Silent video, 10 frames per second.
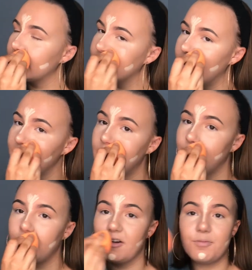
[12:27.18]
So like the
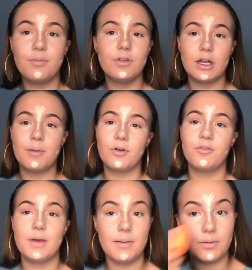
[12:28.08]
number of
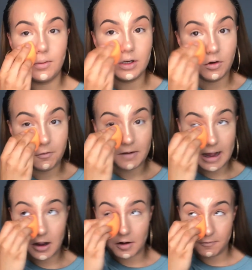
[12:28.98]
people in your
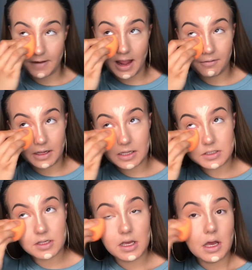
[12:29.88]
flat kind of
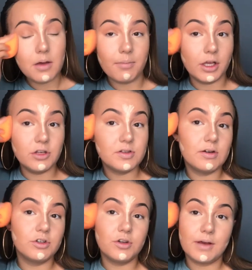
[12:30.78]
varies, but you
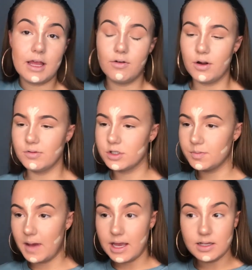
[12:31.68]
still do get your own
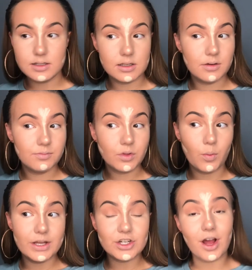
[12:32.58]
space,
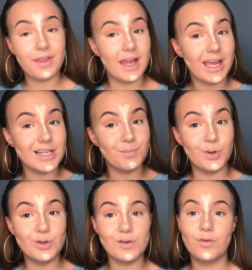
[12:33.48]
which I think is
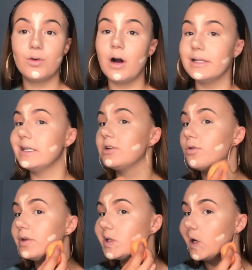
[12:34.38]
beautiful. I did,
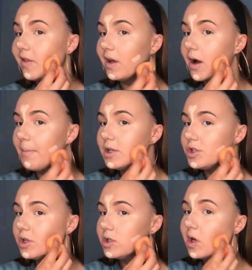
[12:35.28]
obviously, I think I
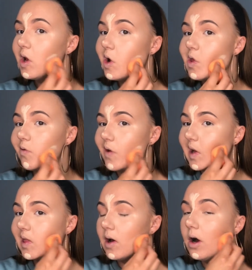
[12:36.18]
mentioned the
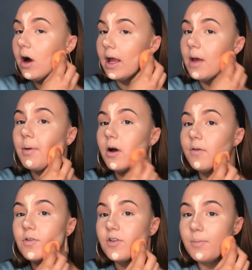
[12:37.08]
fact that I applied
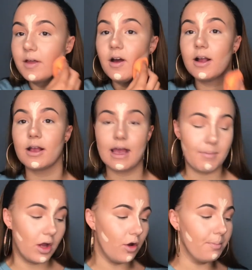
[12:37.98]
for somewhere that I could get
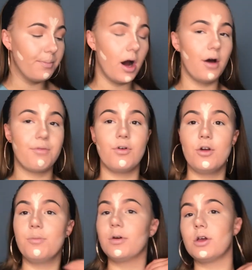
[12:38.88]
my own
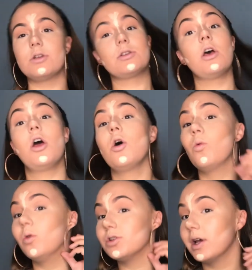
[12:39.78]
bathroom, because
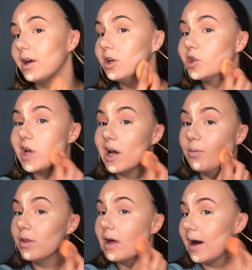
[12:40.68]
was I gonna share
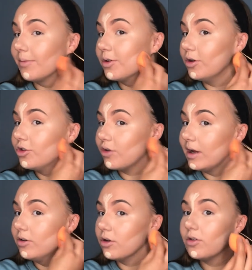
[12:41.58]
with absolute
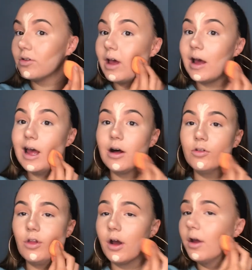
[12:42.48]
strangers? Hell
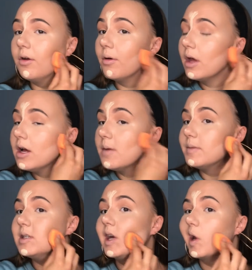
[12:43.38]
no.
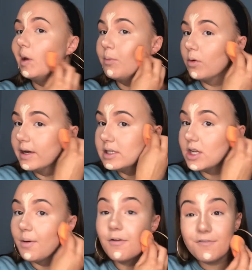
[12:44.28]
Particularly boys,
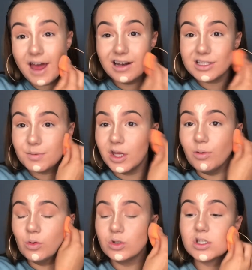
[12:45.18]
no offense, but you
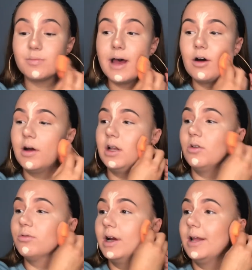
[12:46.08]
all smell and
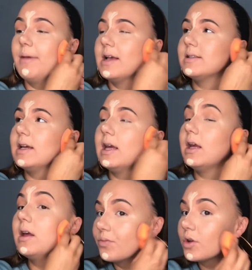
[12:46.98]
you're really
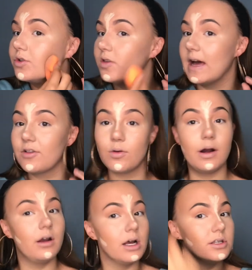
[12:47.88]
messy. So that's
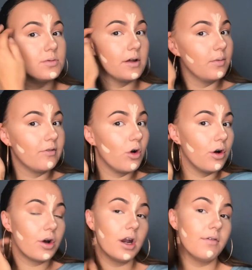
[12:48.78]
quite nice as well, that we've
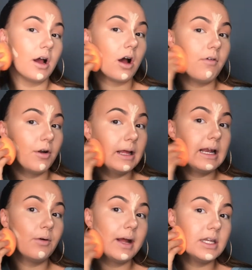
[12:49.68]
got kind of like our own
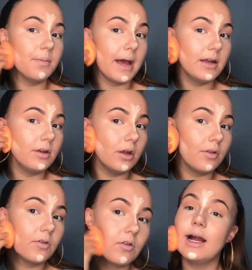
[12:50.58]
little
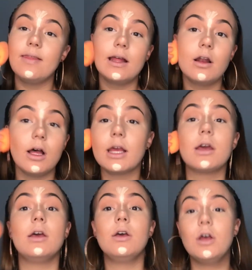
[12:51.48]
independence. And then
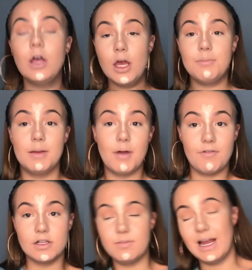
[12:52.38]
like, me and my
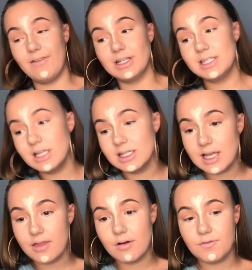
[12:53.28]
friends have been having dinner
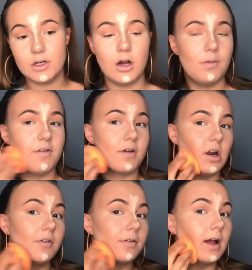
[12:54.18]
together every night. We've kind
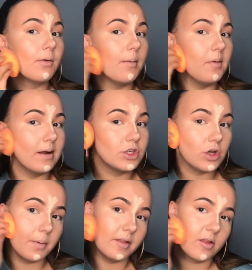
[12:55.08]
of like, when we went
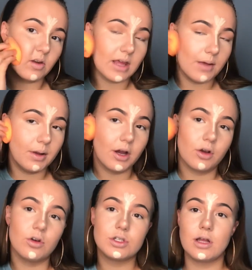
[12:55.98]
shopping the other day, we kind of
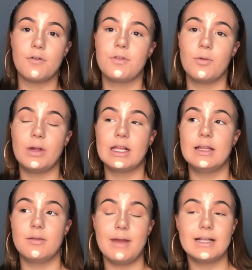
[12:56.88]
got stuff that we could
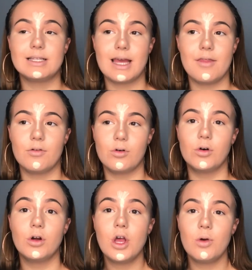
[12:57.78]
either make together,
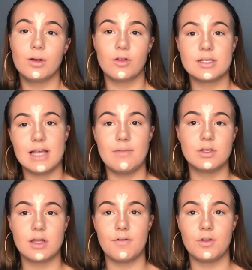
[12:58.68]
or we got the same
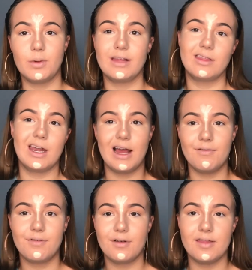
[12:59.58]
stuff that we could then have
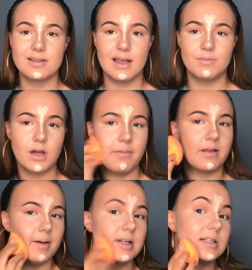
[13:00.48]
at the same time, if
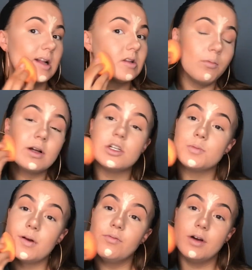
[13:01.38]
that makes sense, which has
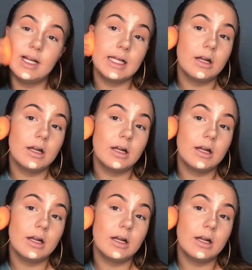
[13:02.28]
been really